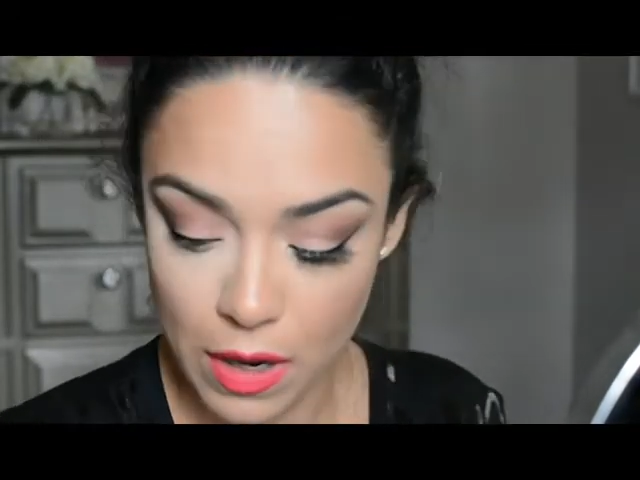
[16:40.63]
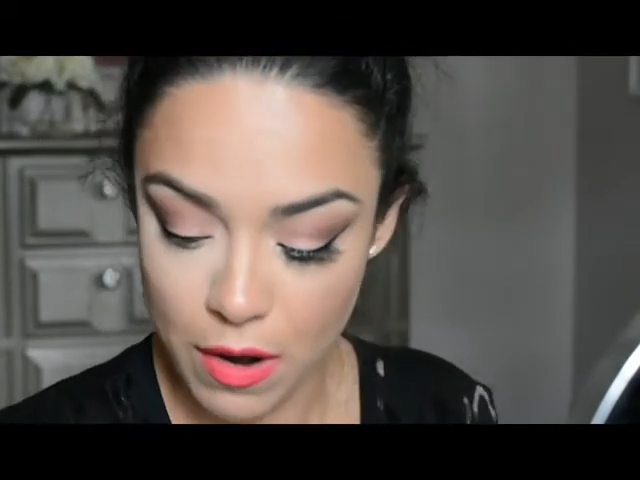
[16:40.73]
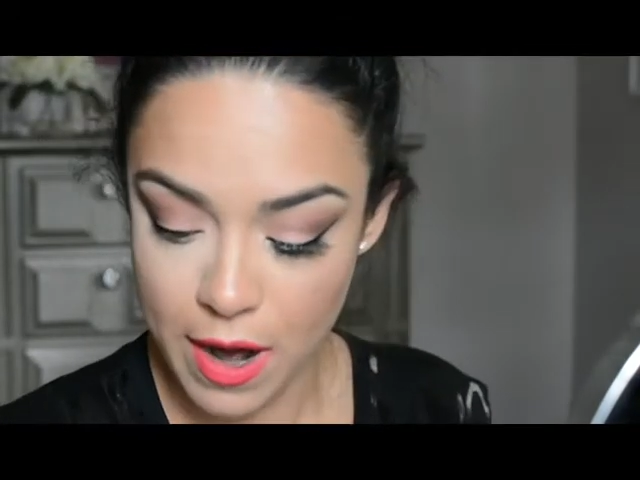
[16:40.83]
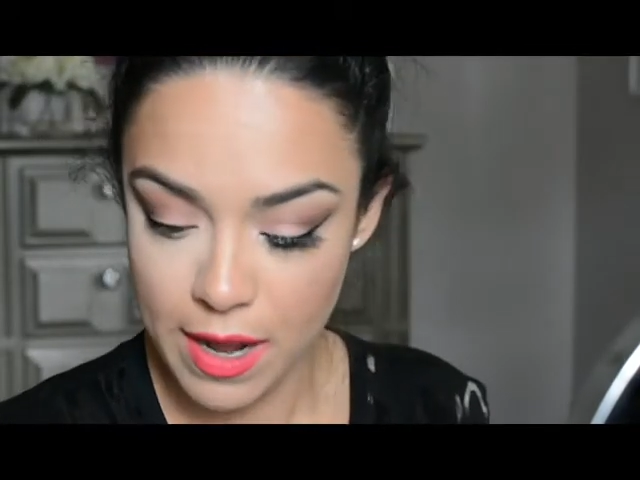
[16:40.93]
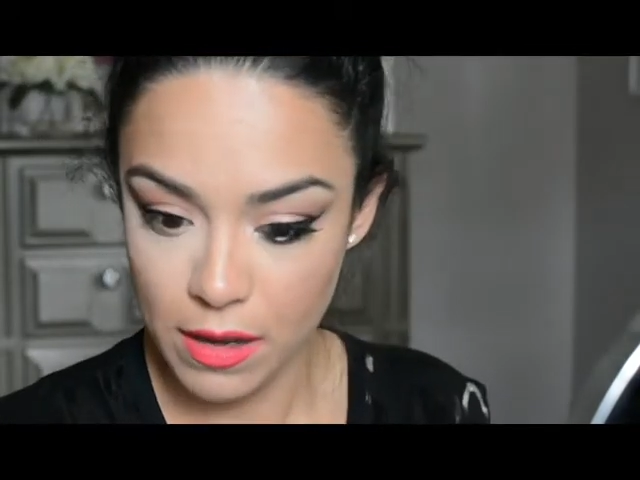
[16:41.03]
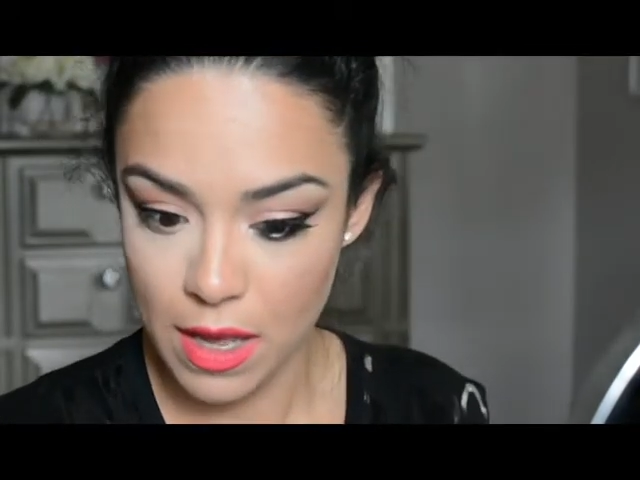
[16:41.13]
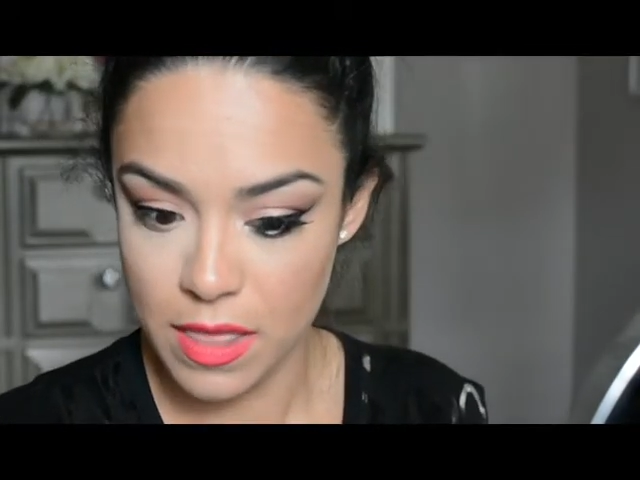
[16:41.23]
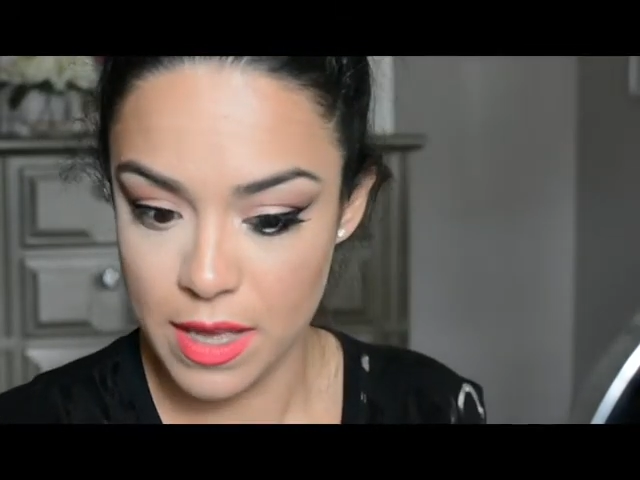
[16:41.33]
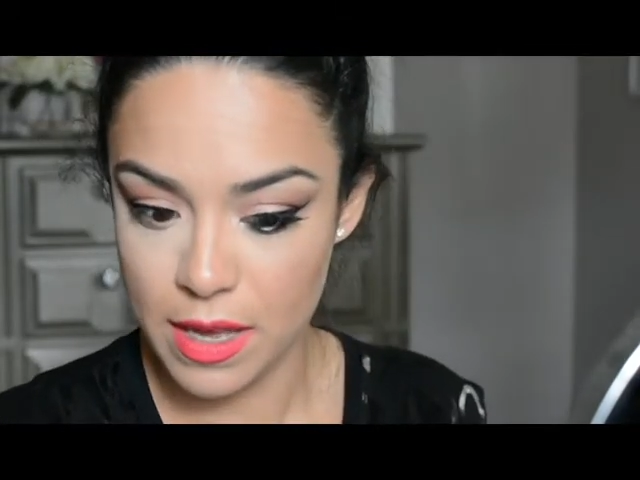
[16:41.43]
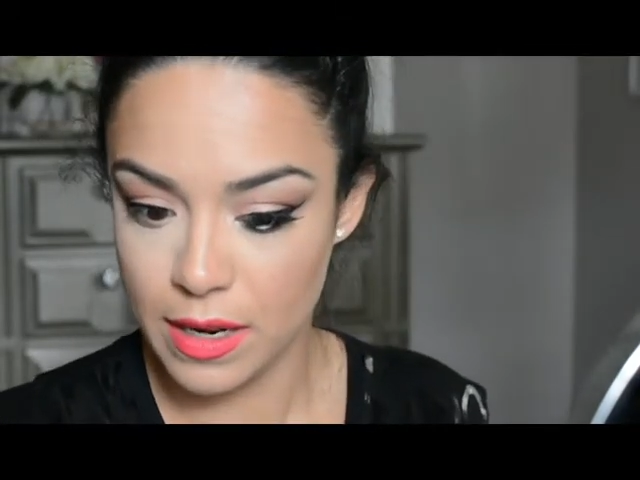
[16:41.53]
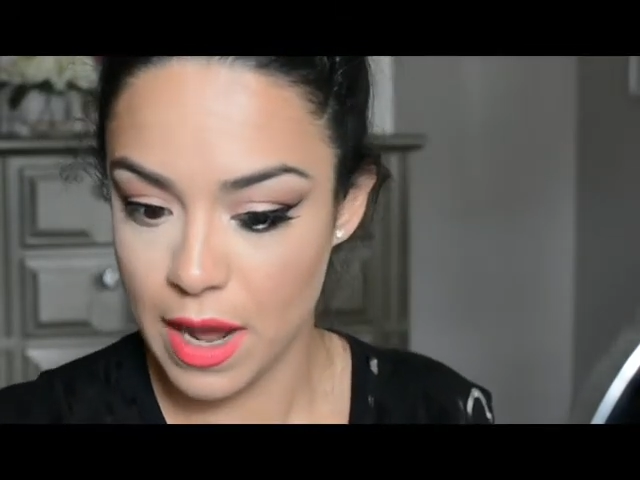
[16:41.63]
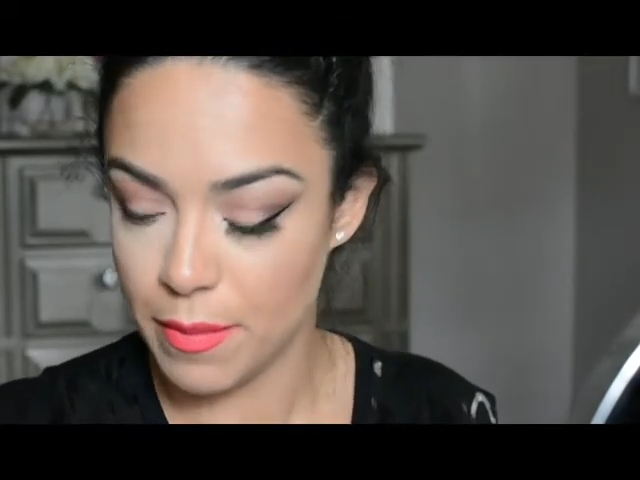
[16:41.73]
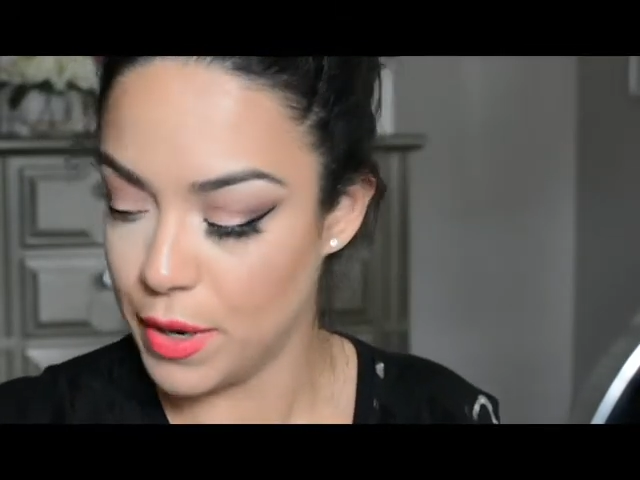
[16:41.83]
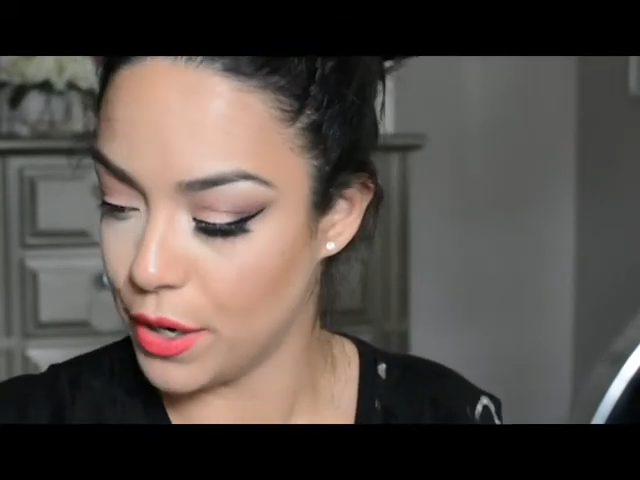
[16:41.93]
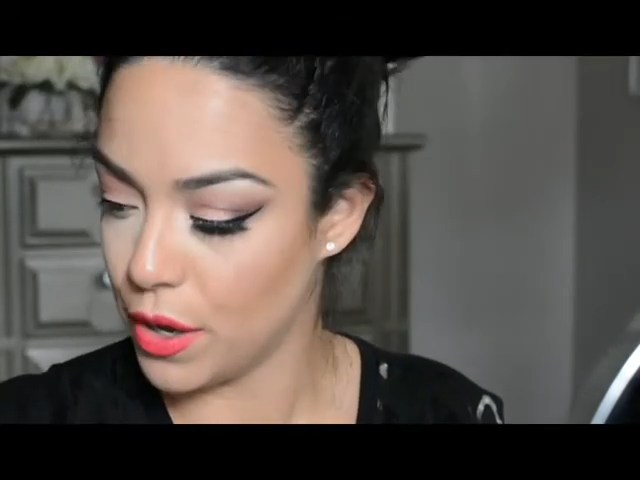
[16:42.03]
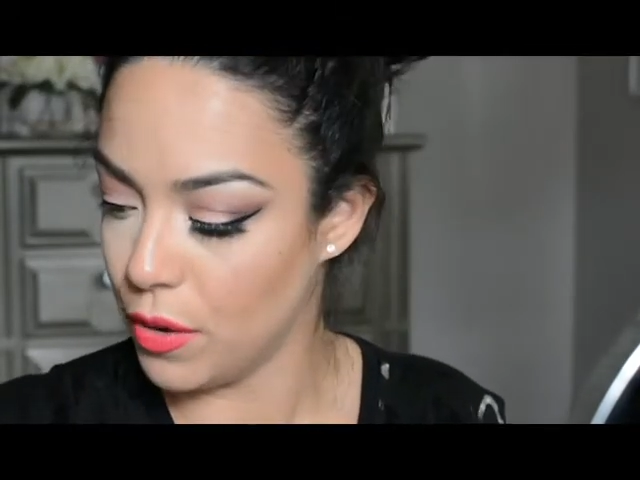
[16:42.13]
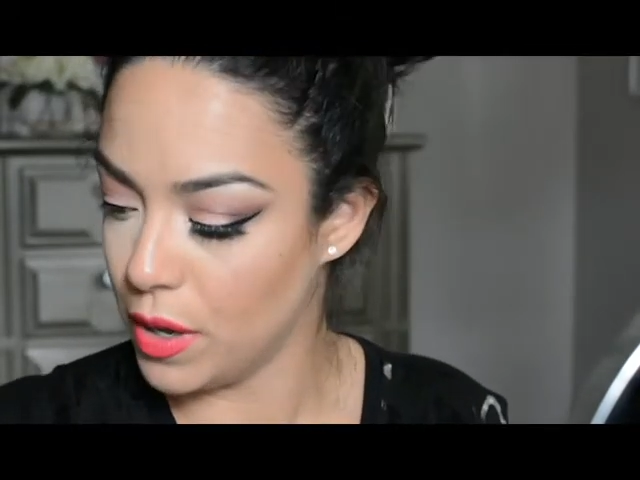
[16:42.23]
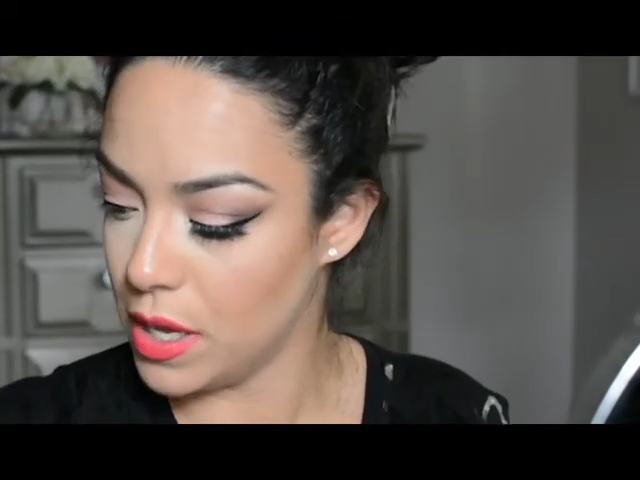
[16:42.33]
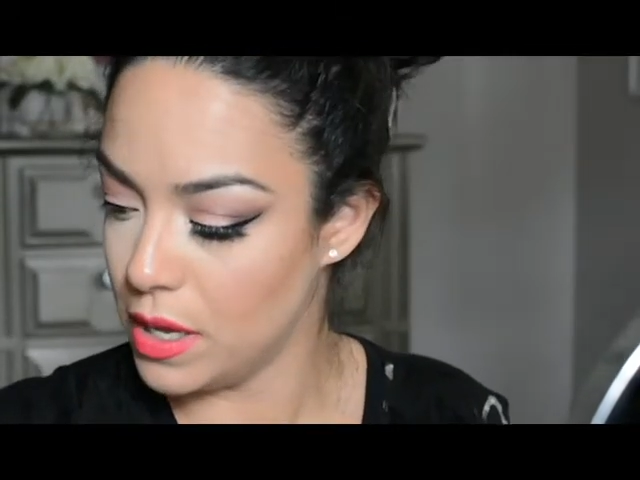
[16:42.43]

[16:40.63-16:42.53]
Alright, and then I'm going to go